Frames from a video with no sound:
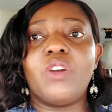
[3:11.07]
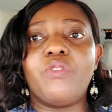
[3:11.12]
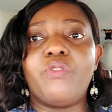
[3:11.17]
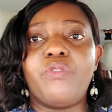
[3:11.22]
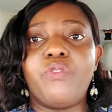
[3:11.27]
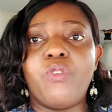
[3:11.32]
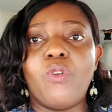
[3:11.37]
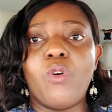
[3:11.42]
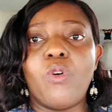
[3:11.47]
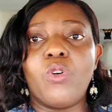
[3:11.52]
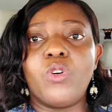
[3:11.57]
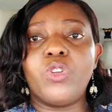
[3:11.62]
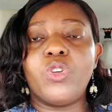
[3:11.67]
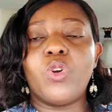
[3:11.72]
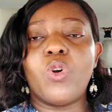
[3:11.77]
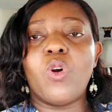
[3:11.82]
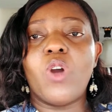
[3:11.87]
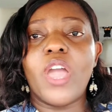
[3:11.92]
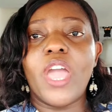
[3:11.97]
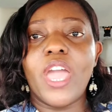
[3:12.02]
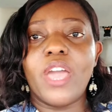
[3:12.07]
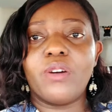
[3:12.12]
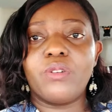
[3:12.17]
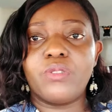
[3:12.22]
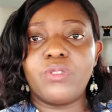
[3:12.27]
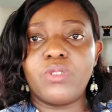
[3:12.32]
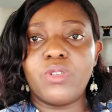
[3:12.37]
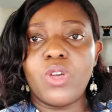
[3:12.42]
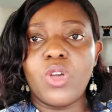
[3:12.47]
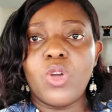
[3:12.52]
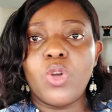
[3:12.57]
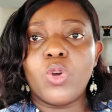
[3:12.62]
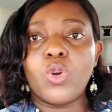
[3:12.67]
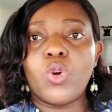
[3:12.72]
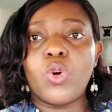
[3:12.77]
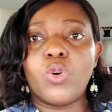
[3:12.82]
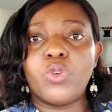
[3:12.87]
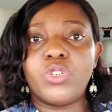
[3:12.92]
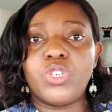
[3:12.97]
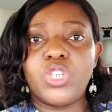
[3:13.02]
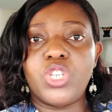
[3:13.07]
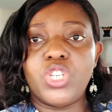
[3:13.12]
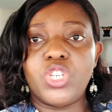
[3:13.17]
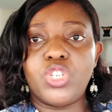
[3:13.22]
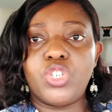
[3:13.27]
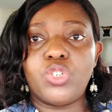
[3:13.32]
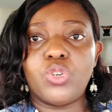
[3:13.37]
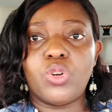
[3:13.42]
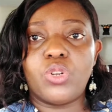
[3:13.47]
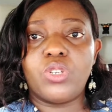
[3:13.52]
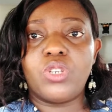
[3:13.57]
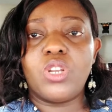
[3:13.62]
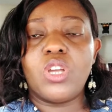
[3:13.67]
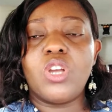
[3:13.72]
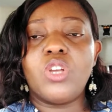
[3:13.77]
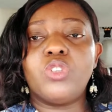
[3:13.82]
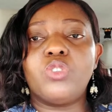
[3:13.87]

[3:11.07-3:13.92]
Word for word: for your health condition.